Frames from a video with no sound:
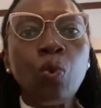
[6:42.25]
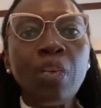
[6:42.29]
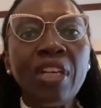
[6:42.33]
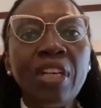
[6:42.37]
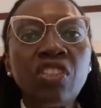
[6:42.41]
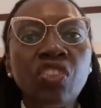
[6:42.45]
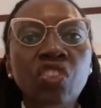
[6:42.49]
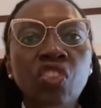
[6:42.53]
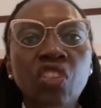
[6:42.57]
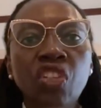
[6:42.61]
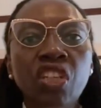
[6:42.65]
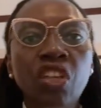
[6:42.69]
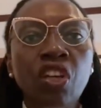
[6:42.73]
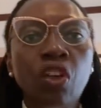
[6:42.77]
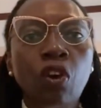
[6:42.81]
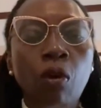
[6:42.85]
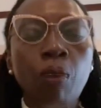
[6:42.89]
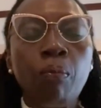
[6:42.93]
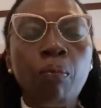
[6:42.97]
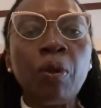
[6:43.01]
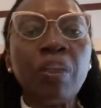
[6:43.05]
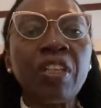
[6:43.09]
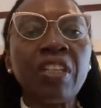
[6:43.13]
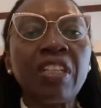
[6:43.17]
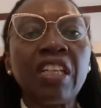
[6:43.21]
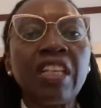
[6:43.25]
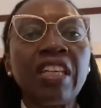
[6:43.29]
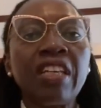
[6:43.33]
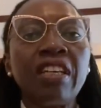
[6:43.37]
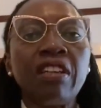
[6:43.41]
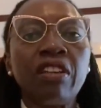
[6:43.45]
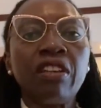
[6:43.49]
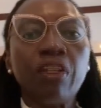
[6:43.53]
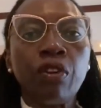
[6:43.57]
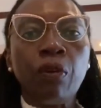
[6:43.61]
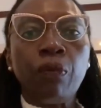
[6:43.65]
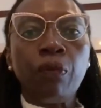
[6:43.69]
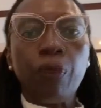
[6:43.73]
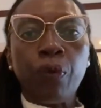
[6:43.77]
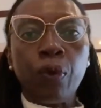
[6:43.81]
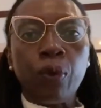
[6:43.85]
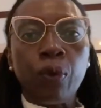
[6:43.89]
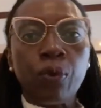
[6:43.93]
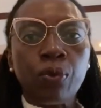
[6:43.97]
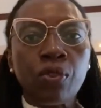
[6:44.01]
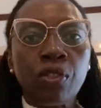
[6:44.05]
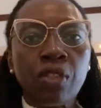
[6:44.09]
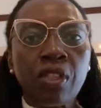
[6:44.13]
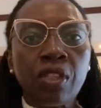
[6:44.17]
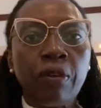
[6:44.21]
which he completely
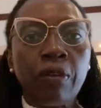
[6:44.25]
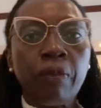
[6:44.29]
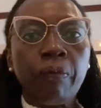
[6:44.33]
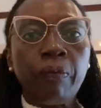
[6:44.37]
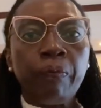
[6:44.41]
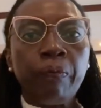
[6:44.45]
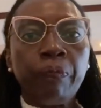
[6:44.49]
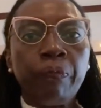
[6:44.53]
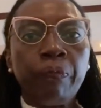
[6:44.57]
refused.